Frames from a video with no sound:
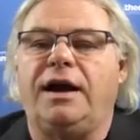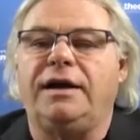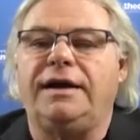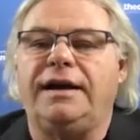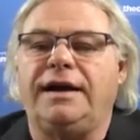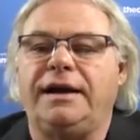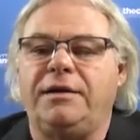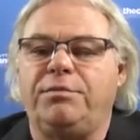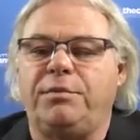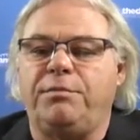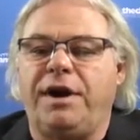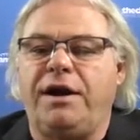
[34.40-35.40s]
getting
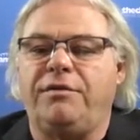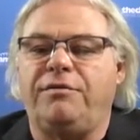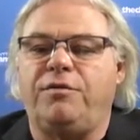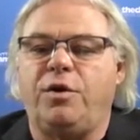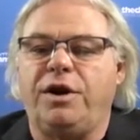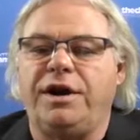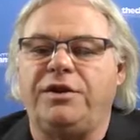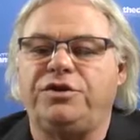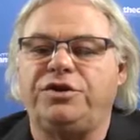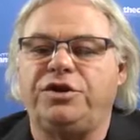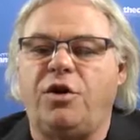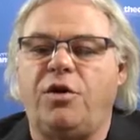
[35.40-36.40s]
prepared for his
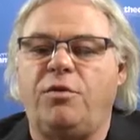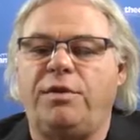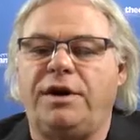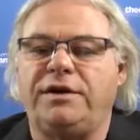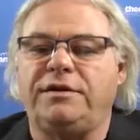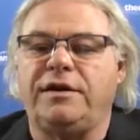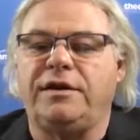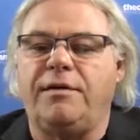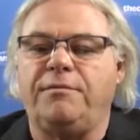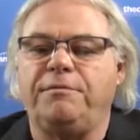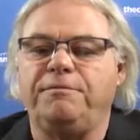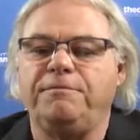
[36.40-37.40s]
show, but
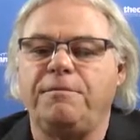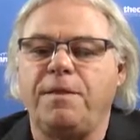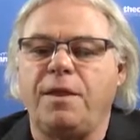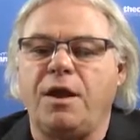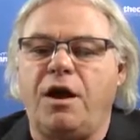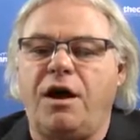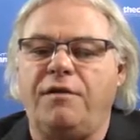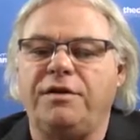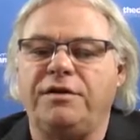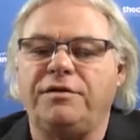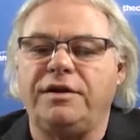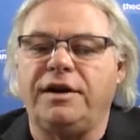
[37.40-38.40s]

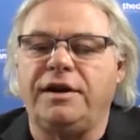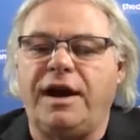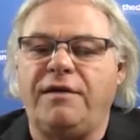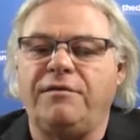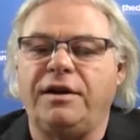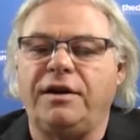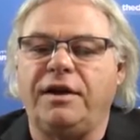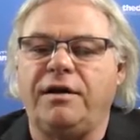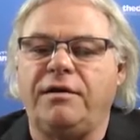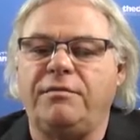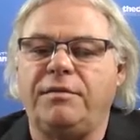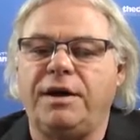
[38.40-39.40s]
obviously having
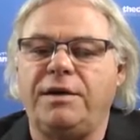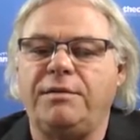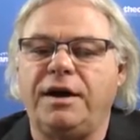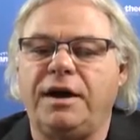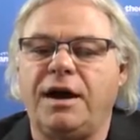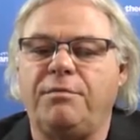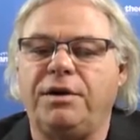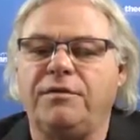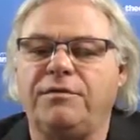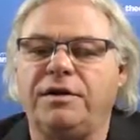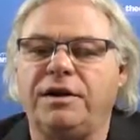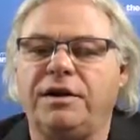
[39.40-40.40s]
maybe a couple of
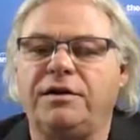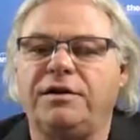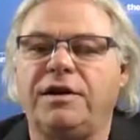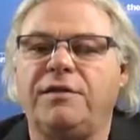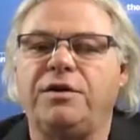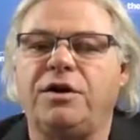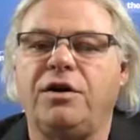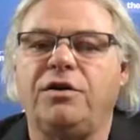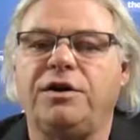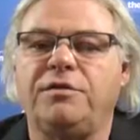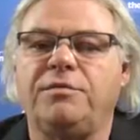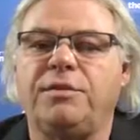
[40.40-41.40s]
little
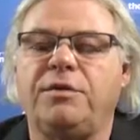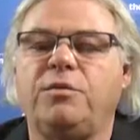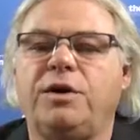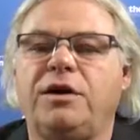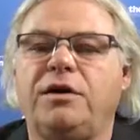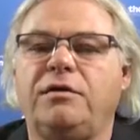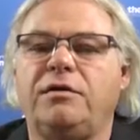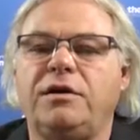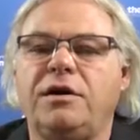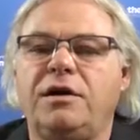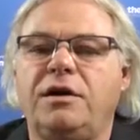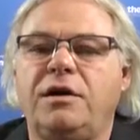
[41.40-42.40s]
difficulties, but we'll
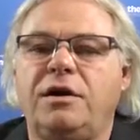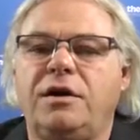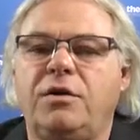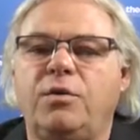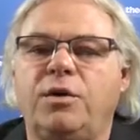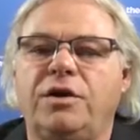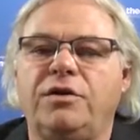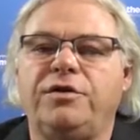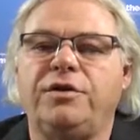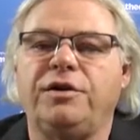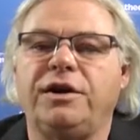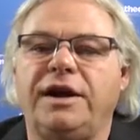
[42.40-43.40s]

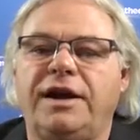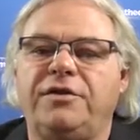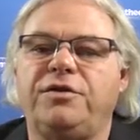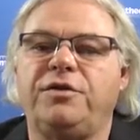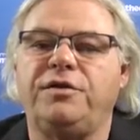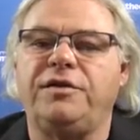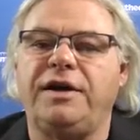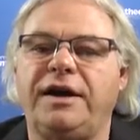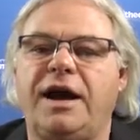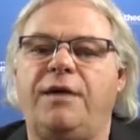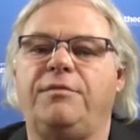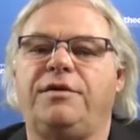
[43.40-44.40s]
certainly, as soon as he
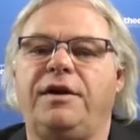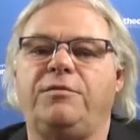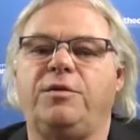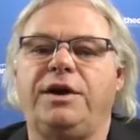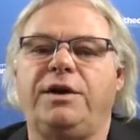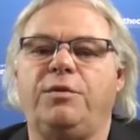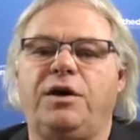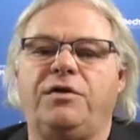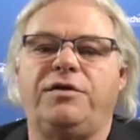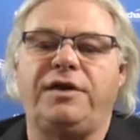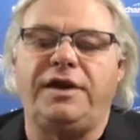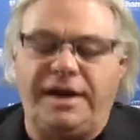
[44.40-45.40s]
comes in, we will
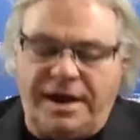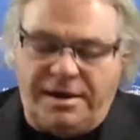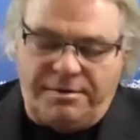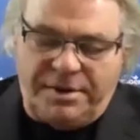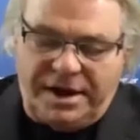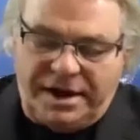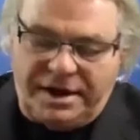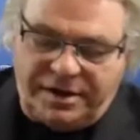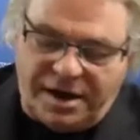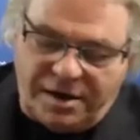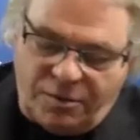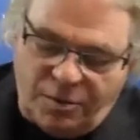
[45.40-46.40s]
see him and
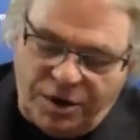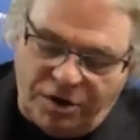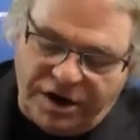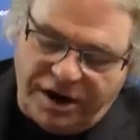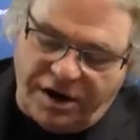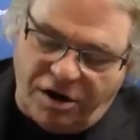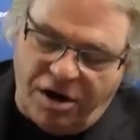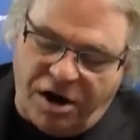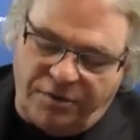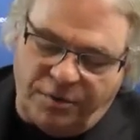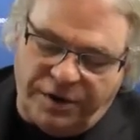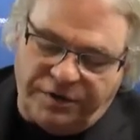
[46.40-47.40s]
we'll get
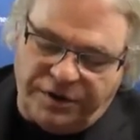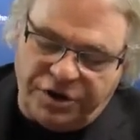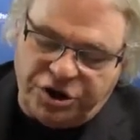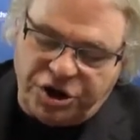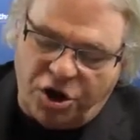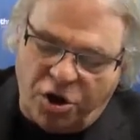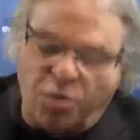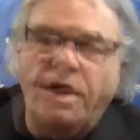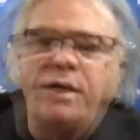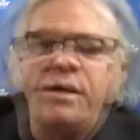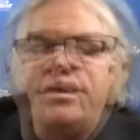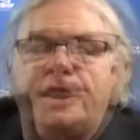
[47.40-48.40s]
on with the show
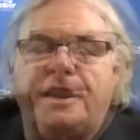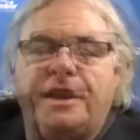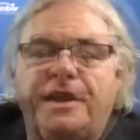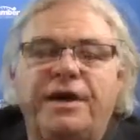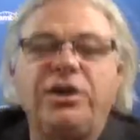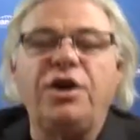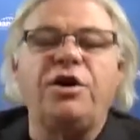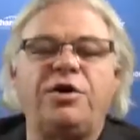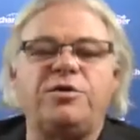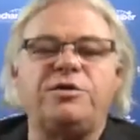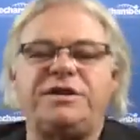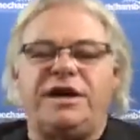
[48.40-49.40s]
implemented. And look
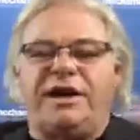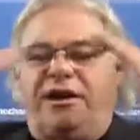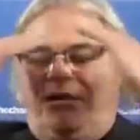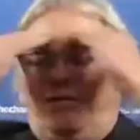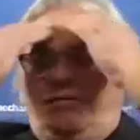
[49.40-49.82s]
who's here.